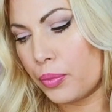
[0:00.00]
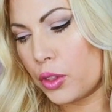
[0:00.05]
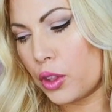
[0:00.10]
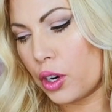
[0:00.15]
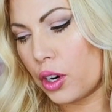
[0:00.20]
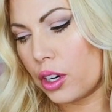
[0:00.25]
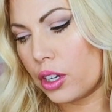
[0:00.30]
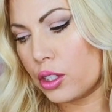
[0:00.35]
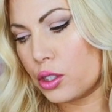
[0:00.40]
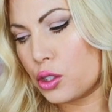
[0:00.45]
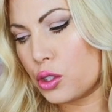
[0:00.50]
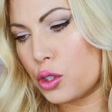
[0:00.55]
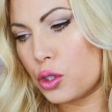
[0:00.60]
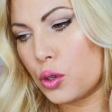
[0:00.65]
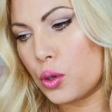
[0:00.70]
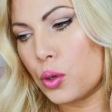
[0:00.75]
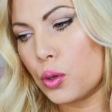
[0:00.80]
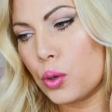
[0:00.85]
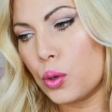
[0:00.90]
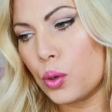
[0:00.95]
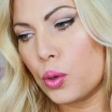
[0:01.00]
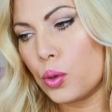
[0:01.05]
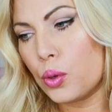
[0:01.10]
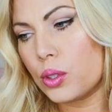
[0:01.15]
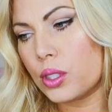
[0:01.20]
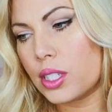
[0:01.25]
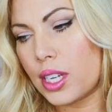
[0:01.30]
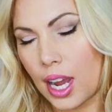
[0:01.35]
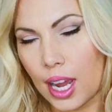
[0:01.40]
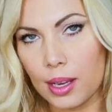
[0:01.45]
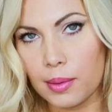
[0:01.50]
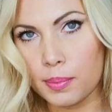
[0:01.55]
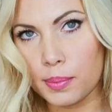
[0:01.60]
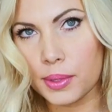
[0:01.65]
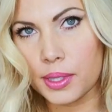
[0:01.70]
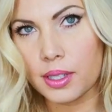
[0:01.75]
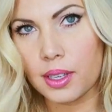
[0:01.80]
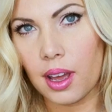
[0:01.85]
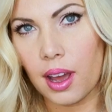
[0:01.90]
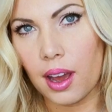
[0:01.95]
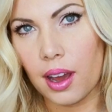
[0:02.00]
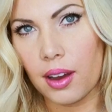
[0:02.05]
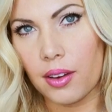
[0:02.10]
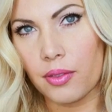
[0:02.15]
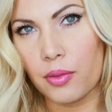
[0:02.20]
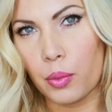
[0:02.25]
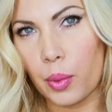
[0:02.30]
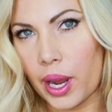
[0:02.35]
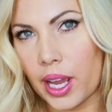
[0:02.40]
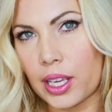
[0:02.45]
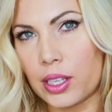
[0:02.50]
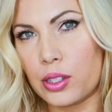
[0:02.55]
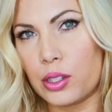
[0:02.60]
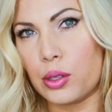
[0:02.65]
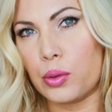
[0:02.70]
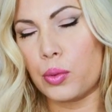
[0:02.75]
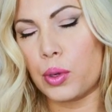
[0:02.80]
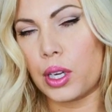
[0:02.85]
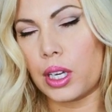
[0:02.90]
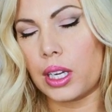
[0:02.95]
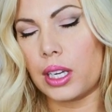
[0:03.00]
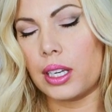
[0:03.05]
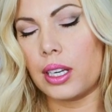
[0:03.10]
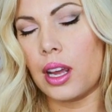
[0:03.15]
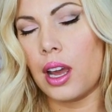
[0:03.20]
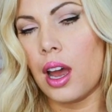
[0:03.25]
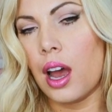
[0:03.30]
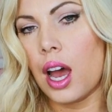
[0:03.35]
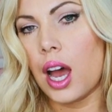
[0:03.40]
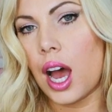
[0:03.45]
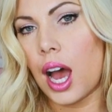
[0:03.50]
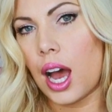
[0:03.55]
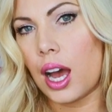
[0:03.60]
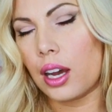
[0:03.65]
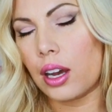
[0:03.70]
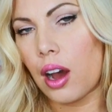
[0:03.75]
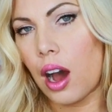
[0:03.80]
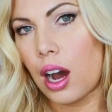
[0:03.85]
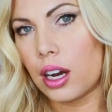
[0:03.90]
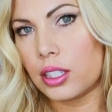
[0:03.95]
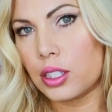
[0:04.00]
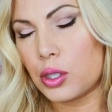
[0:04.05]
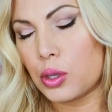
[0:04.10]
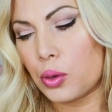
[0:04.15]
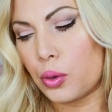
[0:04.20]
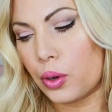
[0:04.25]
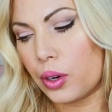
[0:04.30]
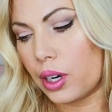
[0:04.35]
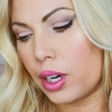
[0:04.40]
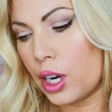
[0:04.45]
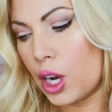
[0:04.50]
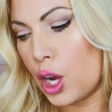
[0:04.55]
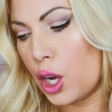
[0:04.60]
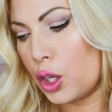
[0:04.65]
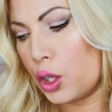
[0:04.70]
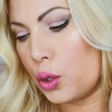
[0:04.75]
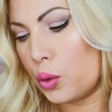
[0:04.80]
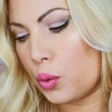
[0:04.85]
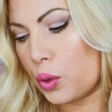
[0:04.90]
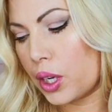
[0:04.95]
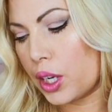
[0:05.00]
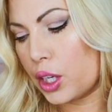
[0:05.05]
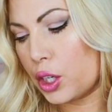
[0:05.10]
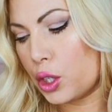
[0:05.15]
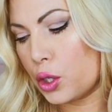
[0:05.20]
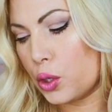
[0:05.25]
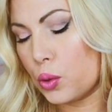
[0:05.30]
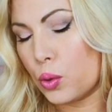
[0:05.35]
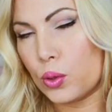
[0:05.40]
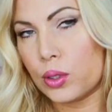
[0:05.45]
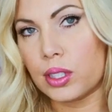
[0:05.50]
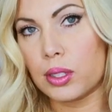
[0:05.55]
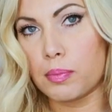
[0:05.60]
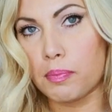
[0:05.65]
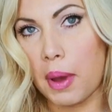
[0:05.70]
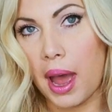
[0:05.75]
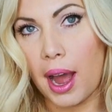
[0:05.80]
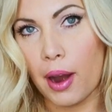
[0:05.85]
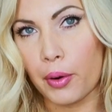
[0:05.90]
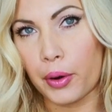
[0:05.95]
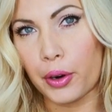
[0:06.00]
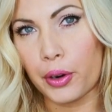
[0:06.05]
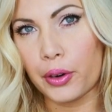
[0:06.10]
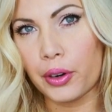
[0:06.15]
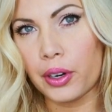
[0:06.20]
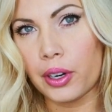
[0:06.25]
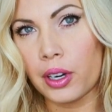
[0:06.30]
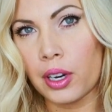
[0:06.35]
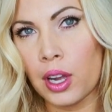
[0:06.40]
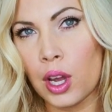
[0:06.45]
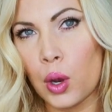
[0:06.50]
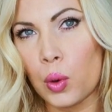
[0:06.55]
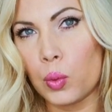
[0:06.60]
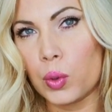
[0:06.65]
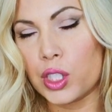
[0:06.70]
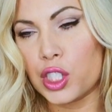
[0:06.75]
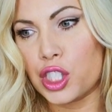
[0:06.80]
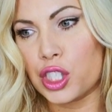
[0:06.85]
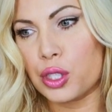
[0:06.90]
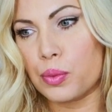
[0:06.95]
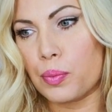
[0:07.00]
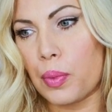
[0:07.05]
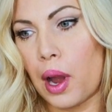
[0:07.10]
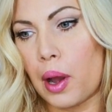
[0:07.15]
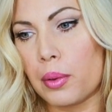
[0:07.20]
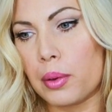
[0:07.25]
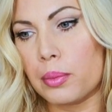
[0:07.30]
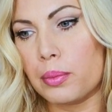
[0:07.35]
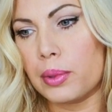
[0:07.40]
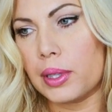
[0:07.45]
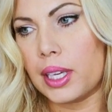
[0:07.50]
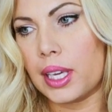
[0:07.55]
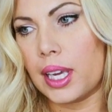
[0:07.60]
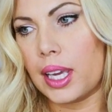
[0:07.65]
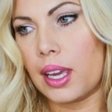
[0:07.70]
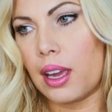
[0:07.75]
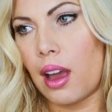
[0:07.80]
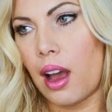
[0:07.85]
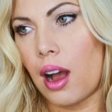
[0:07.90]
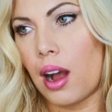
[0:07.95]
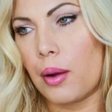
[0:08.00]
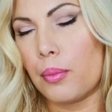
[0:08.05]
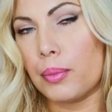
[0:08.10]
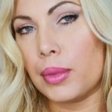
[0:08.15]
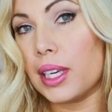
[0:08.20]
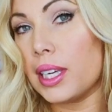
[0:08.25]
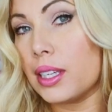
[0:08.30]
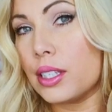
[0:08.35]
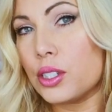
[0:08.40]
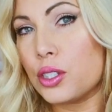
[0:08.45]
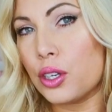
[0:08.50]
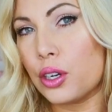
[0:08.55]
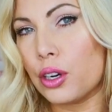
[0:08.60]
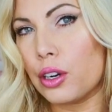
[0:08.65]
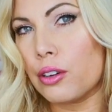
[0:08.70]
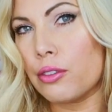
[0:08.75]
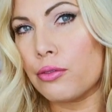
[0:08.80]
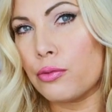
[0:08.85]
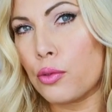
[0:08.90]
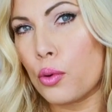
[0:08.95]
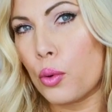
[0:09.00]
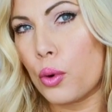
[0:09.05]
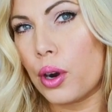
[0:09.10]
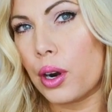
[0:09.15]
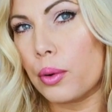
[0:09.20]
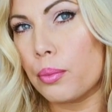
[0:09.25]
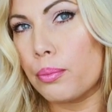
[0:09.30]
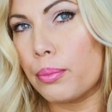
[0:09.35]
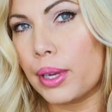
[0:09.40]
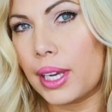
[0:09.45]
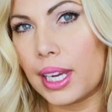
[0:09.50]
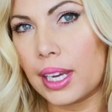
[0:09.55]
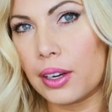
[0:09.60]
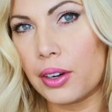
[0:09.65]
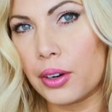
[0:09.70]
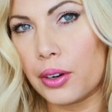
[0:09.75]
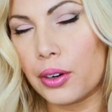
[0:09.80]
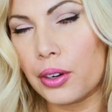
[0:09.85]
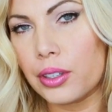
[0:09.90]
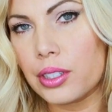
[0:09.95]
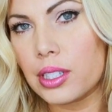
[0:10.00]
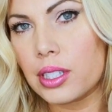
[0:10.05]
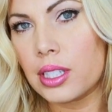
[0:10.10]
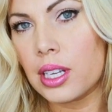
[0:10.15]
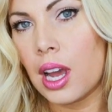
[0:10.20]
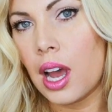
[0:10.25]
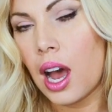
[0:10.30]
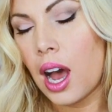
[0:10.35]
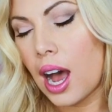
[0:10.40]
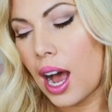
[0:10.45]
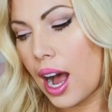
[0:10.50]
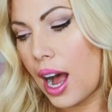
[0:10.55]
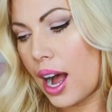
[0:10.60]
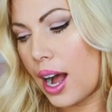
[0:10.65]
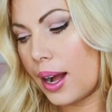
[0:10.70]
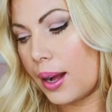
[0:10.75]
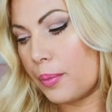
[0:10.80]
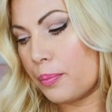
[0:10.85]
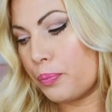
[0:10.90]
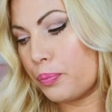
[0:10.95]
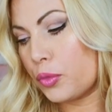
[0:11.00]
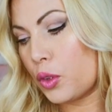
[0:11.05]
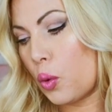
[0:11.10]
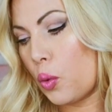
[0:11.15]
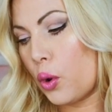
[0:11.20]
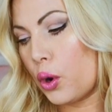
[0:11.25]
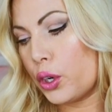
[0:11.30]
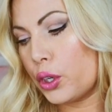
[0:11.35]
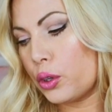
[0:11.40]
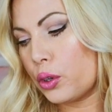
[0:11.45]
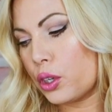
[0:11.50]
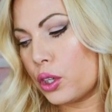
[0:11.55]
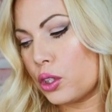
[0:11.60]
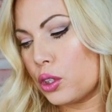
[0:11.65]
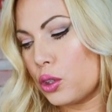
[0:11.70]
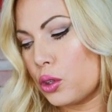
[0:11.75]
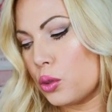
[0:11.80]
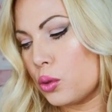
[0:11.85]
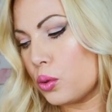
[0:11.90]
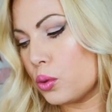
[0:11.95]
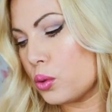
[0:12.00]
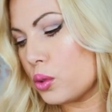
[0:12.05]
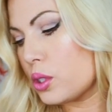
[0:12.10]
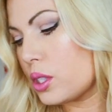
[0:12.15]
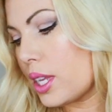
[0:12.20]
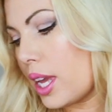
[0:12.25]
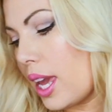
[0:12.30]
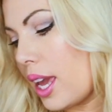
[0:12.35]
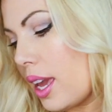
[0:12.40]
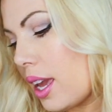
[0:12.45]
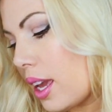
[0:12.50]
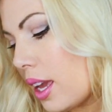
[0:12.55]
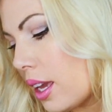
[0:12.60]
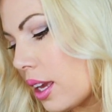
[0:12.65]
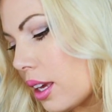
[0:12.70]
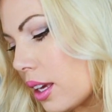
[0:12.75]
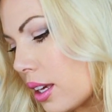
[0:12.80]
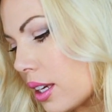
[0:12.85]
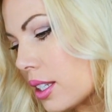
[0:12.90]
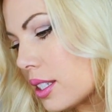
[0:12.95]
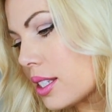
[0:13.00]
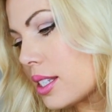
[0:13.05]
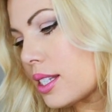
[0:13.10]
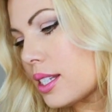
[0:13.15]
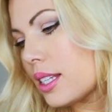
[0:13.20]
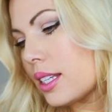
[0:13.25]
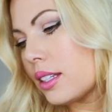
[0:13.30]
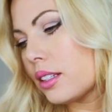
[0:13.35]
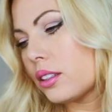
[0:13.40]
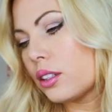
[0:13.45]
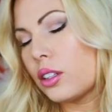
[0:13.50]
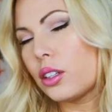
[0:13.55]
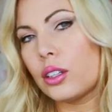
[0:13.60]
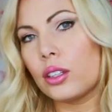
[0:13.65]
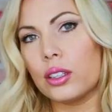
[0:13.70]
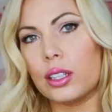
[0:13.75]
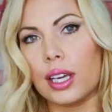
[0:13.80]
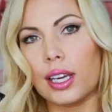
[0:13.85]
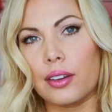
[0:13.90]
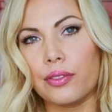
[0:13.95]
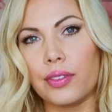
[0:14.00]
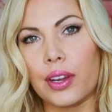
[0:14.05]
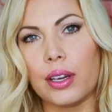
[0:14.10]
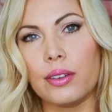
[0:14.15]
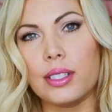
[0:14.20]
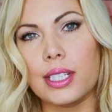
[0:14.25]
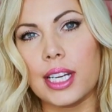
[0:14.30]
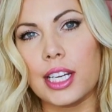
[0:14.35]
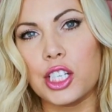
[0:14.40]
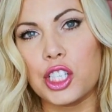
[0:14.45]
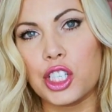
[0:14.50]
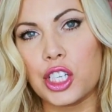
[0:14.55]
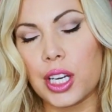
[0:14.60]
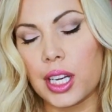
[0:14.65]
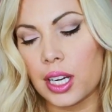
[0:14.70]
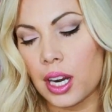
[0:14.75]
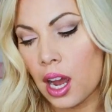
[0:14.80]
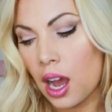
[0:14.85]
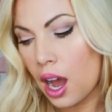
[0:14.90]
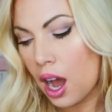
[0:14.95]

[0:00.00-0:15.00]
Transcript: there are two types of ways you can contour. You can use powder, which is probably easier for beginners, or you can use a concealer like a foundation.